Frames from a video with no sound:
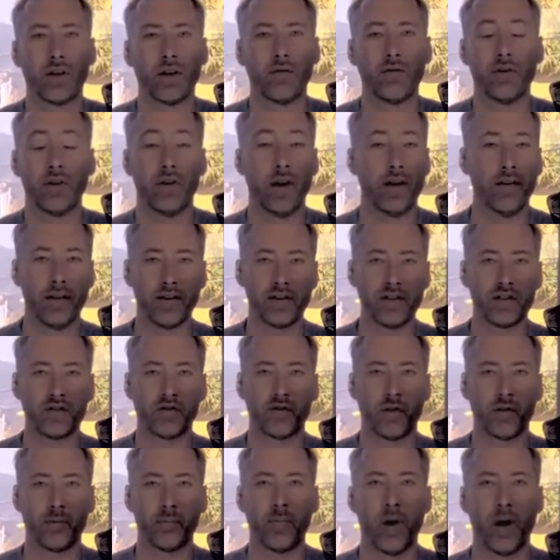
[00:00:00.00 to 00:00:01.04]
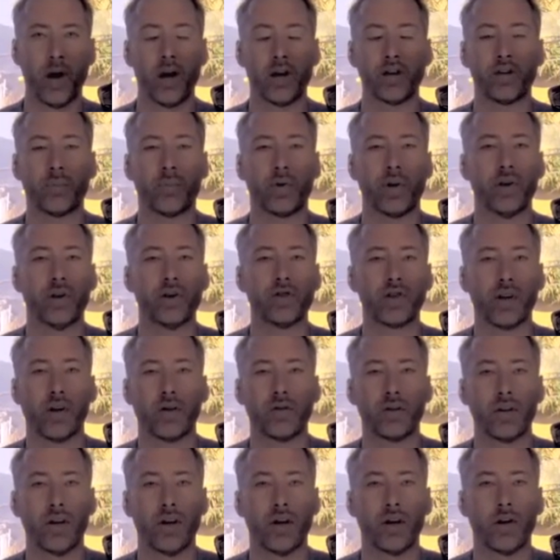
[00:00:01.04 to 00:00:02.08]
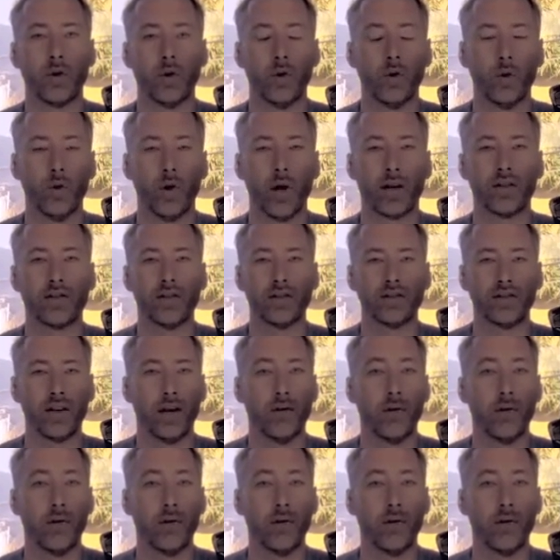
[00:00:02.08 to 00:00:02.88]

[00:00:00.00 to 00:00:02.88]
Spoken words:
and this is for entrepreneurs out there who